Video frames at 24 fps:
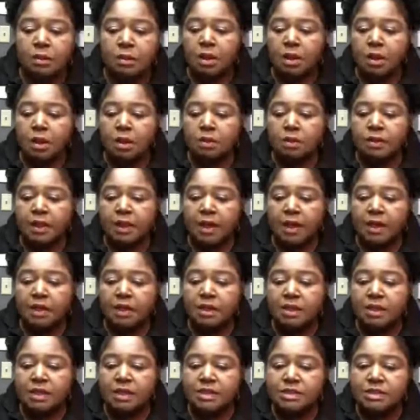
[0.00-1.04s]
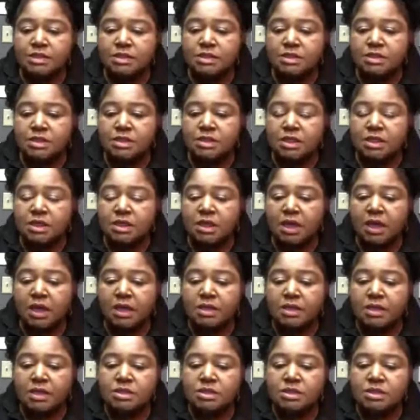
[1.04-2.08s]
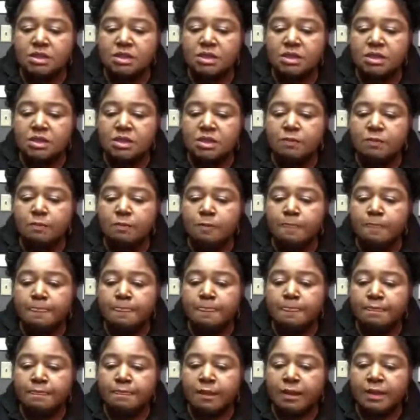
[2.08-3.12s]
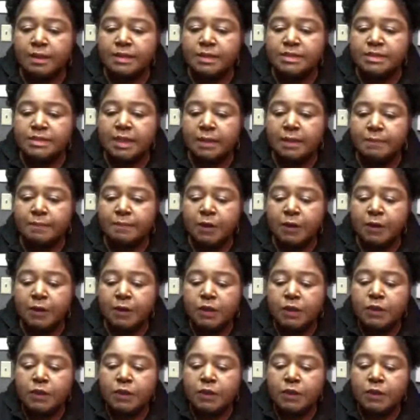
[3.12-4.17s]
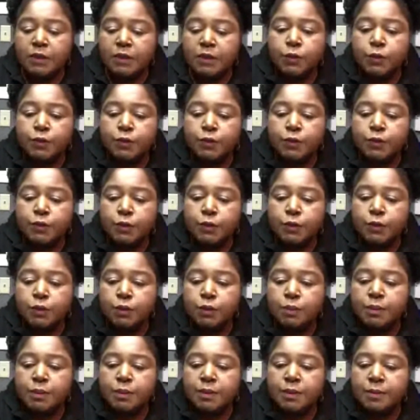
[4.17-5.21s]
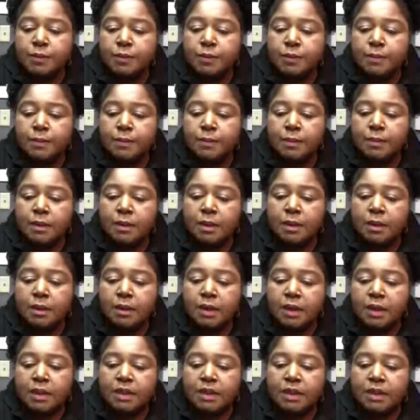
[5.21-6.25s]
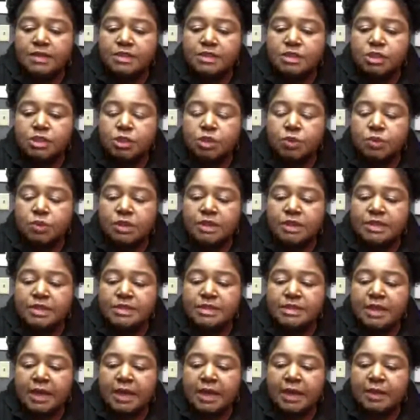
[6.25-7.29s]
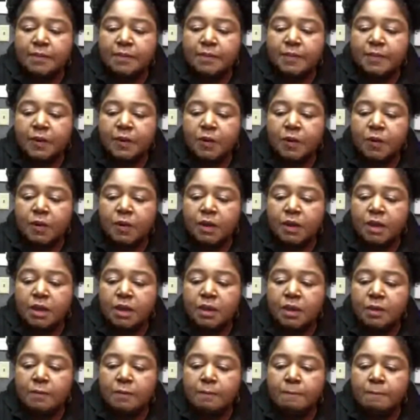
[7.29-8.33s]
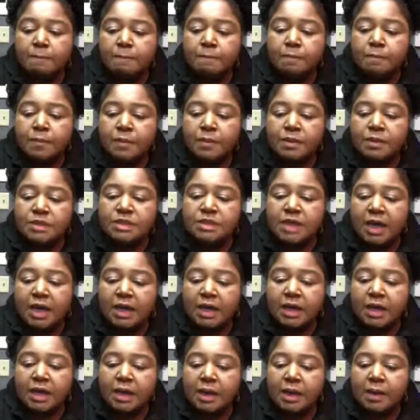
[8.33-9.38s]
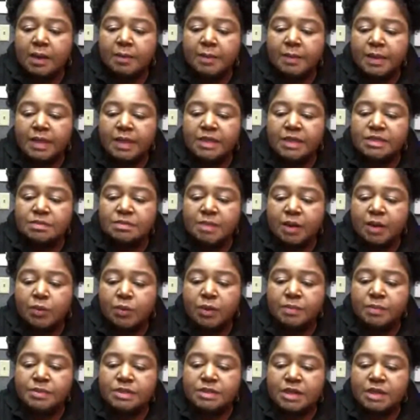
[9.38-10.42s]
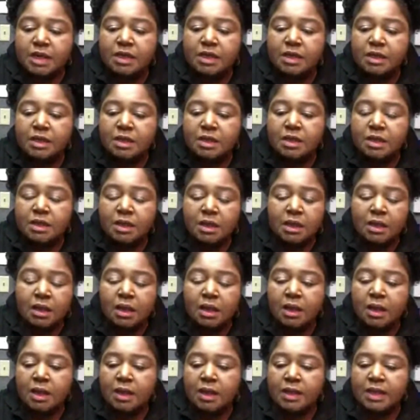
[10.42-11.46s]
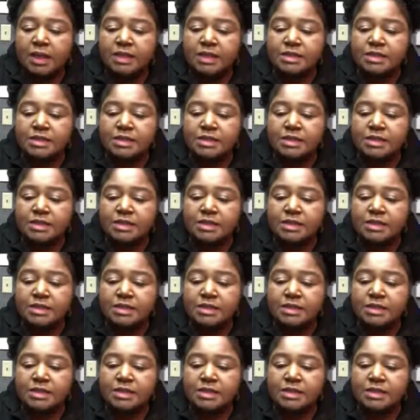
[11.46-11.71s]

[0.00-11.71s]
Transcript: Okay, let's see. I did Lisa Akbari YouTube. Okay, let's do lisaakbari.com, and that's my website. And that's